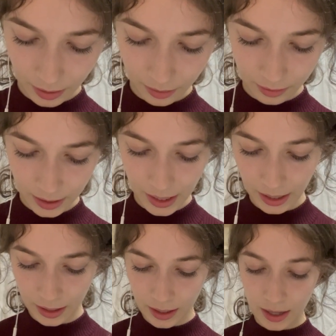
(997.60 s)

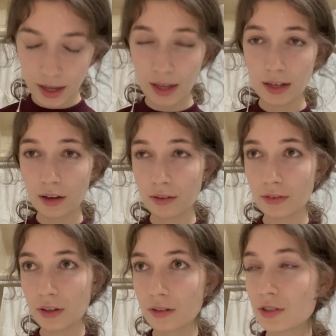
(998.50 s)
Okay, and now if
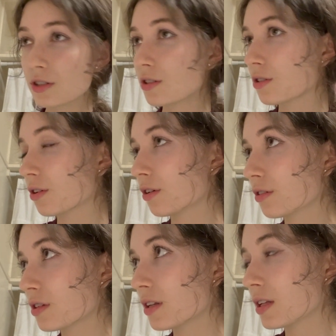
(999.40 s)
you could just turn
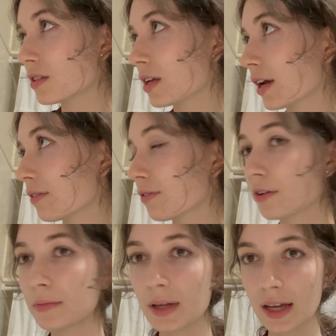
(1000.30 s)
to the side for
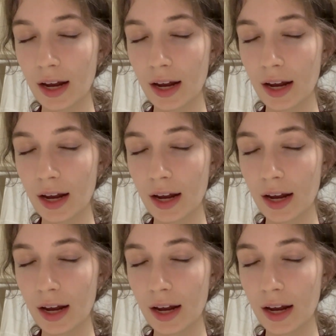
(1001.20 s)
me,